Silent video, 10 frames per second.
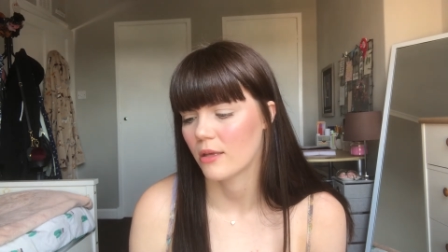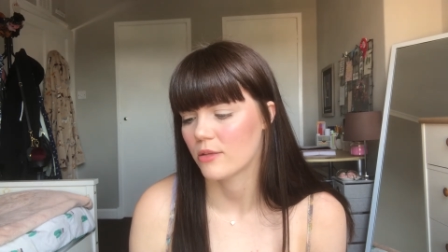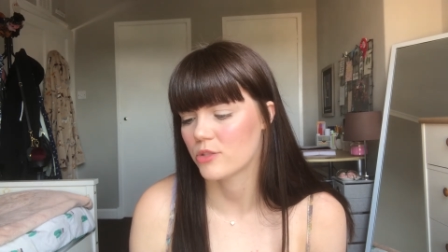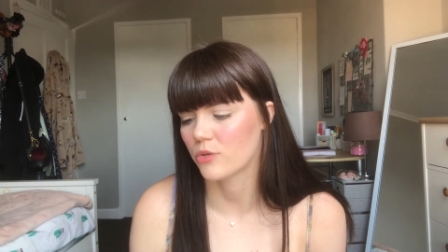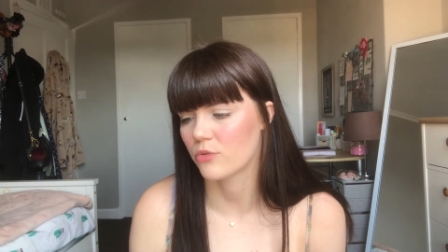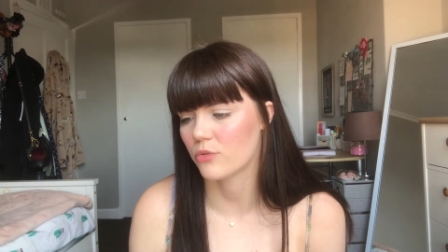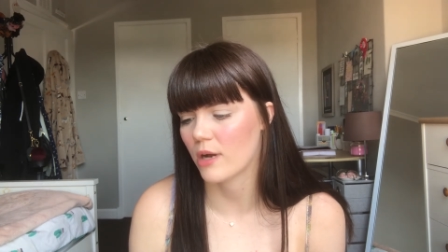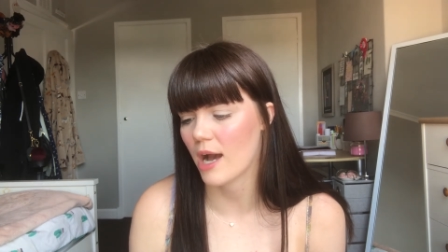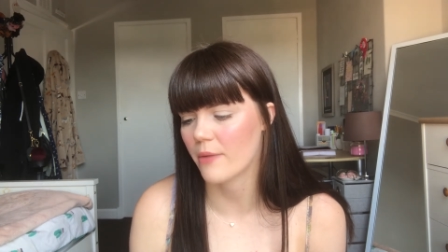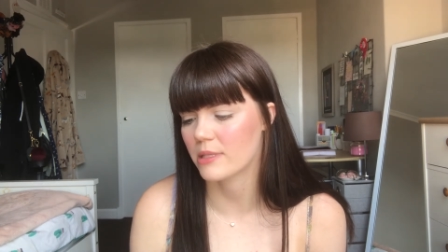So
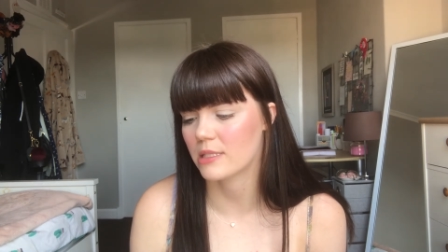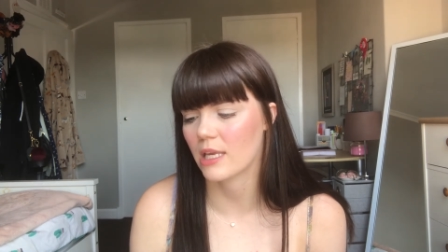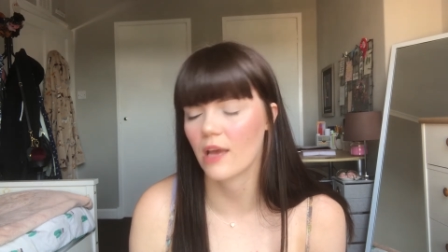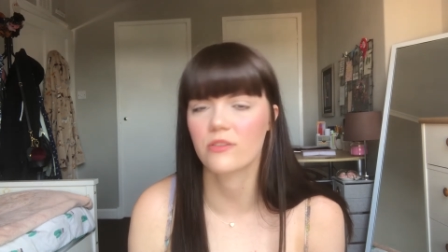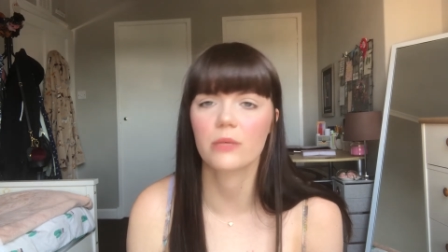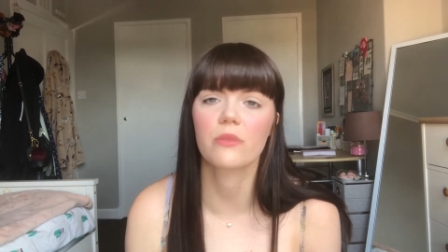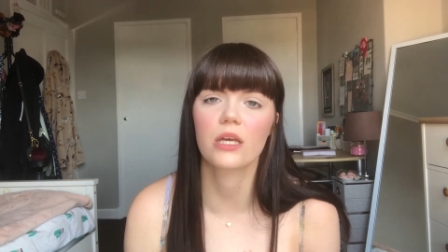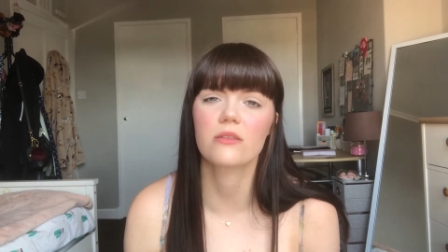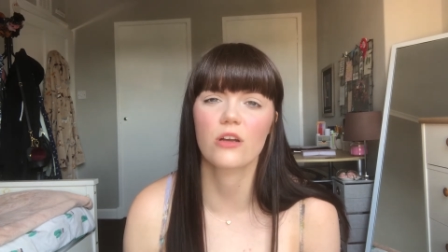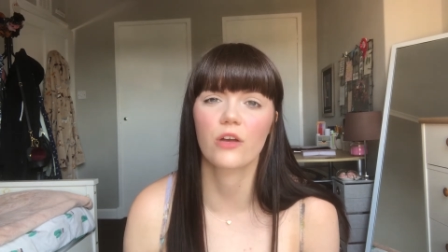I would say if some
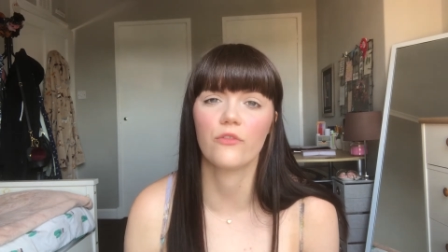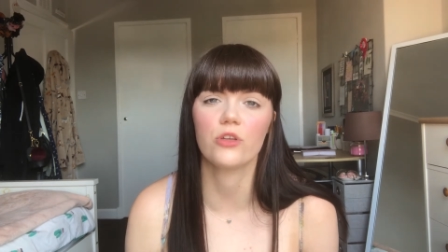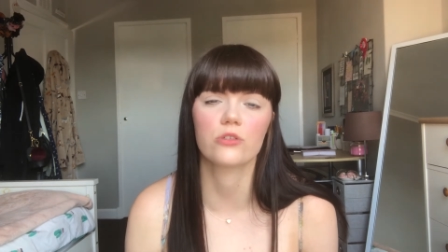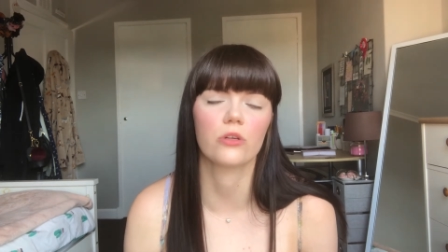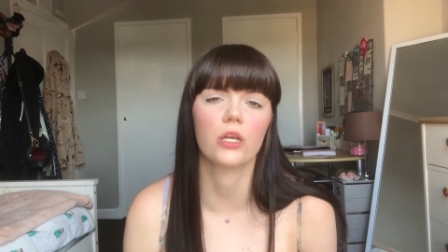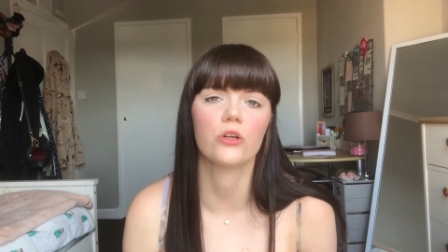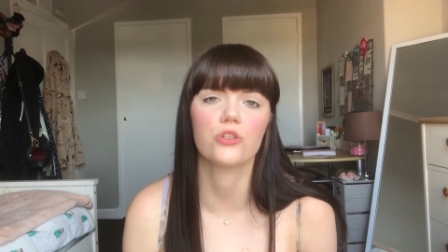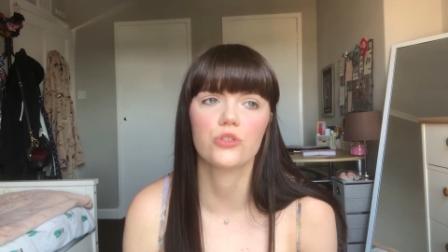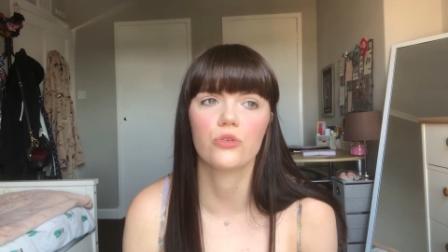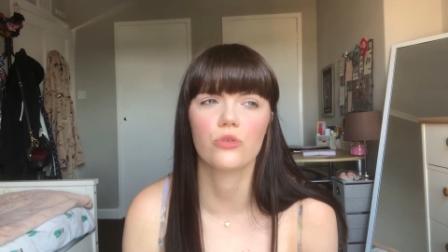things are confusing on here,
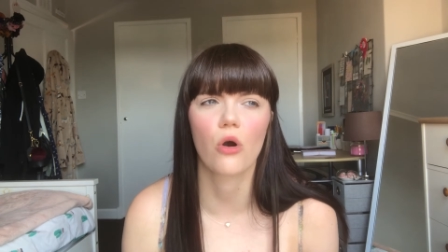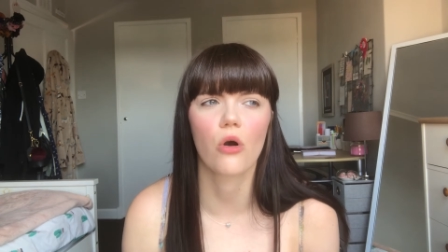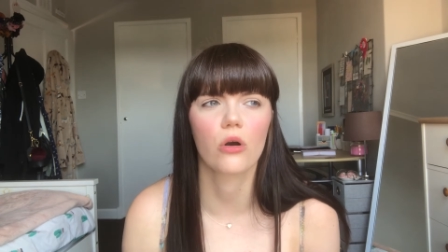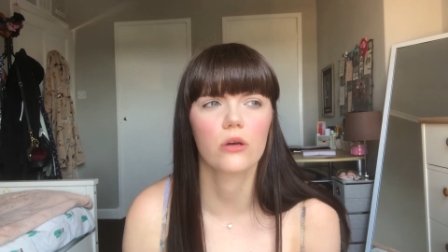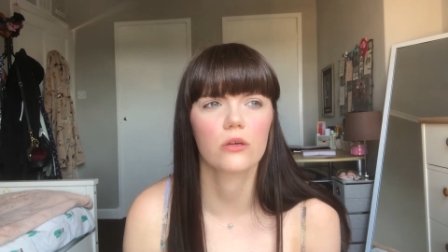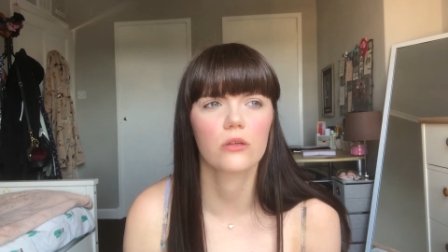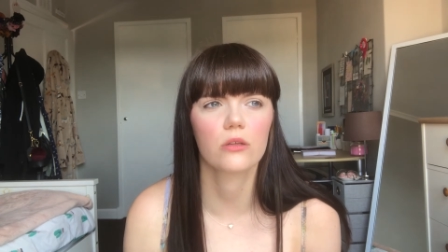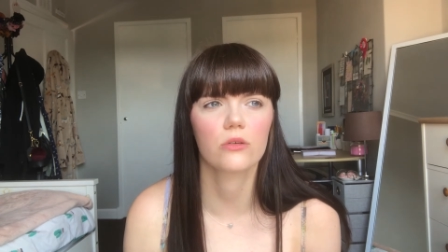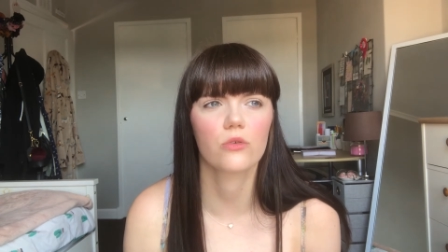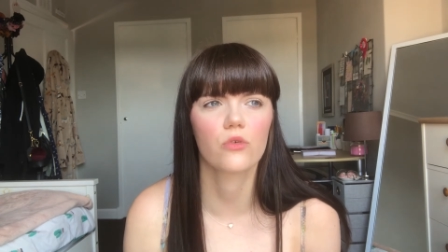do not
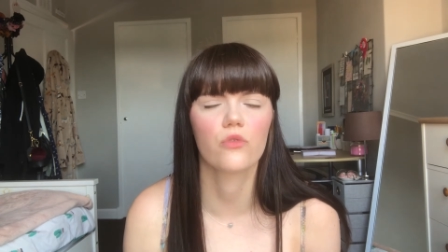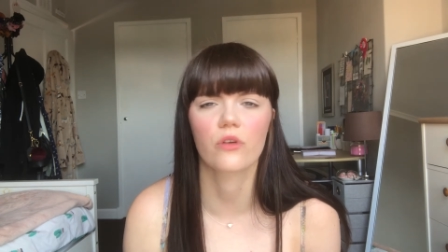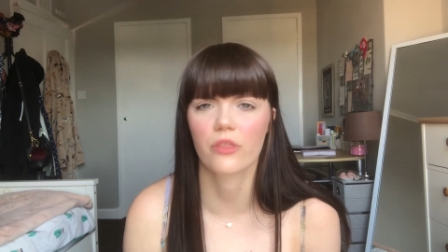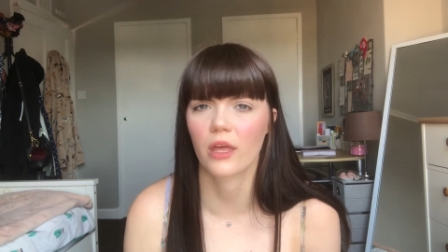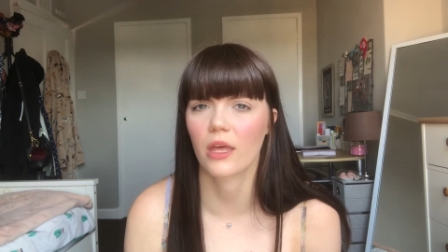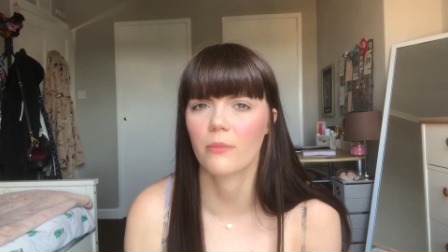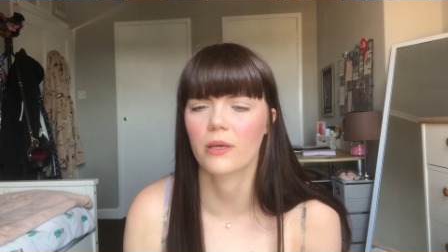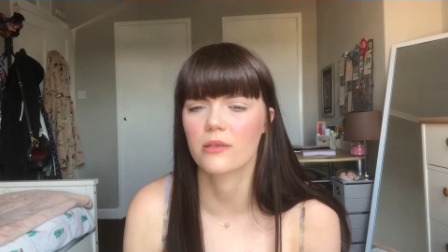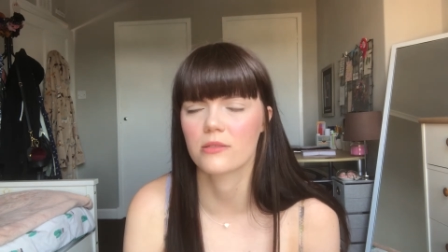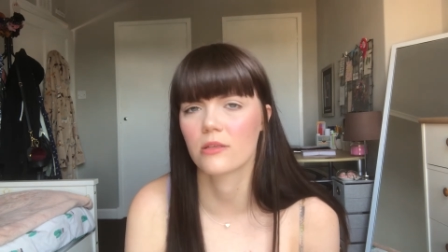overthink it,
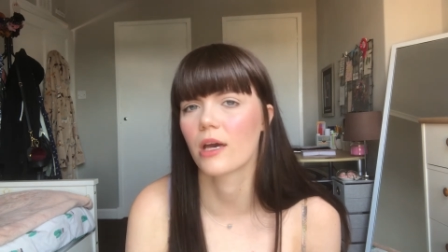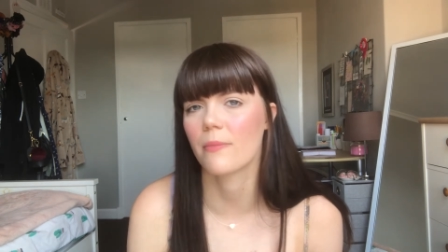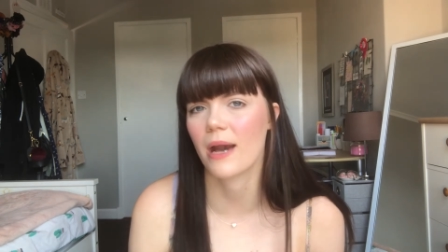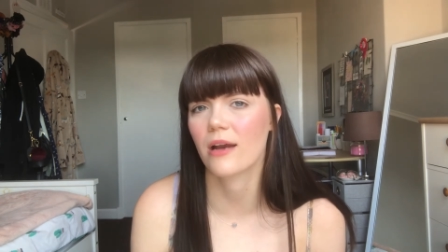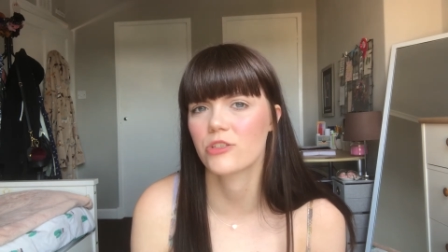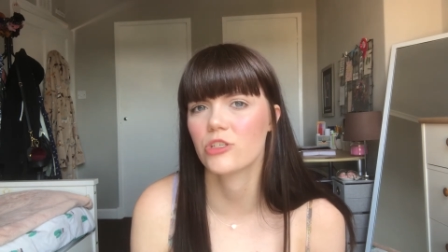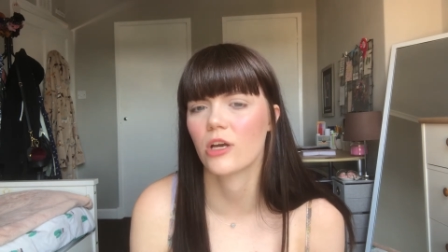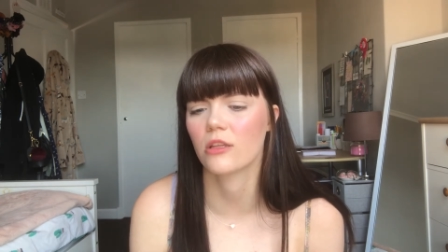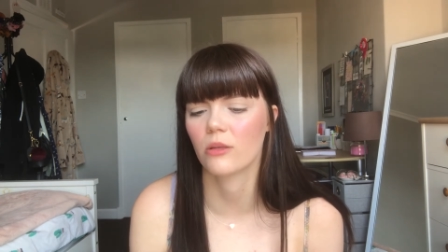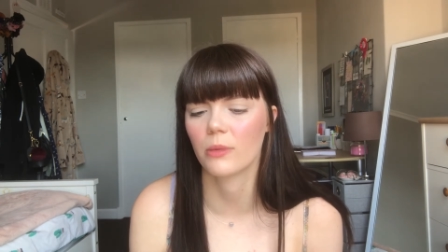because they'll get back to you
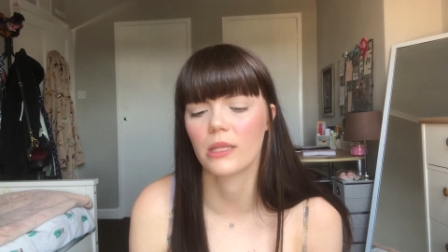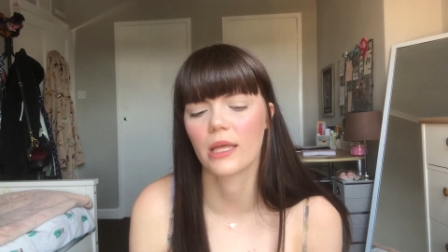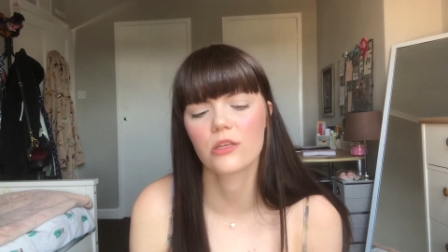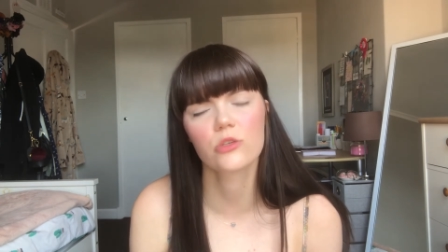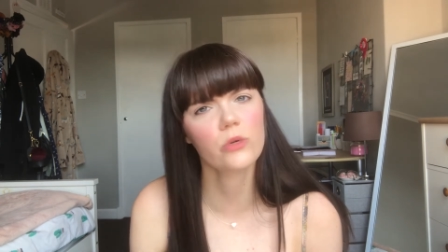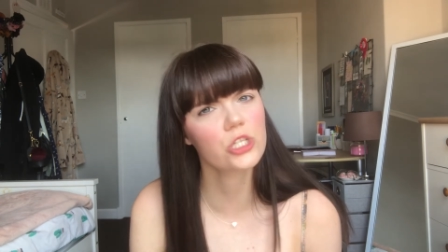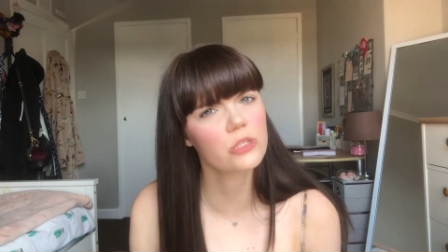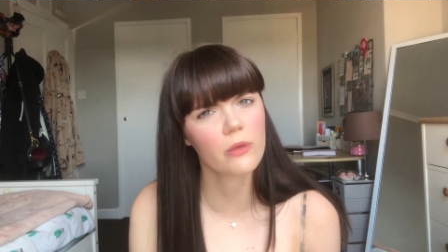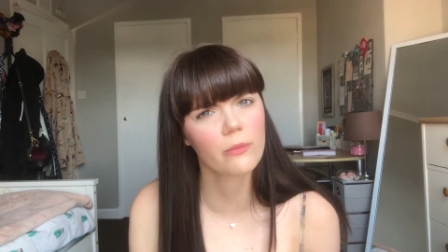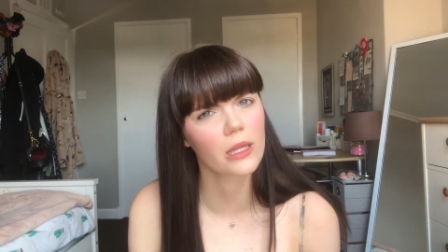and they'll be like, so what did
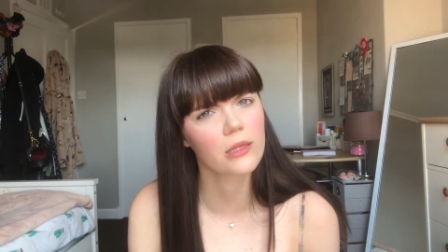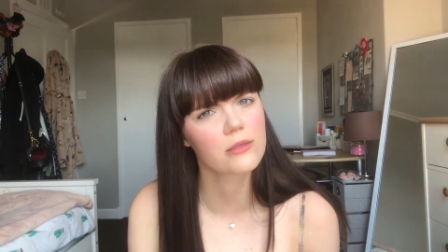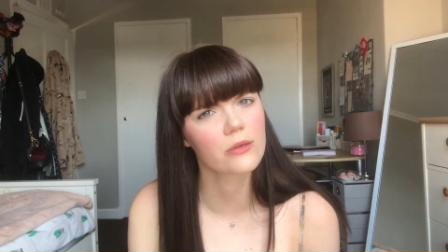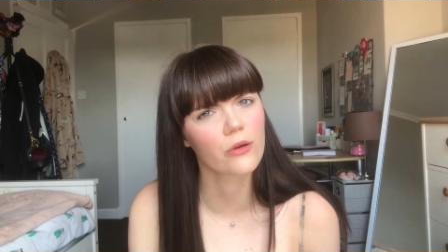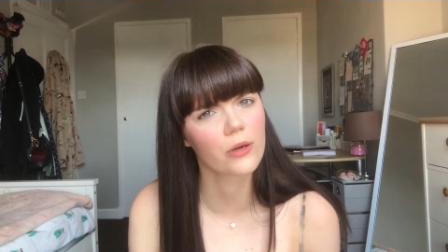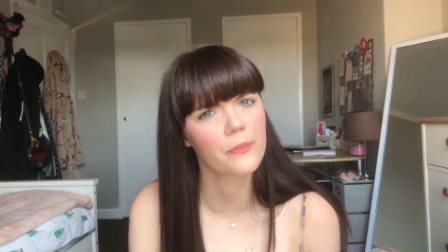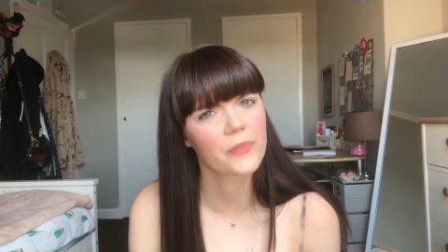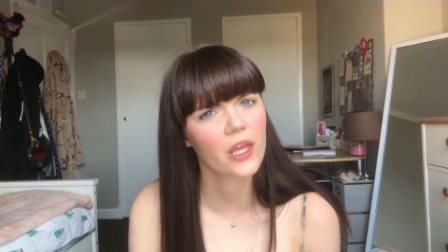you mean by this, or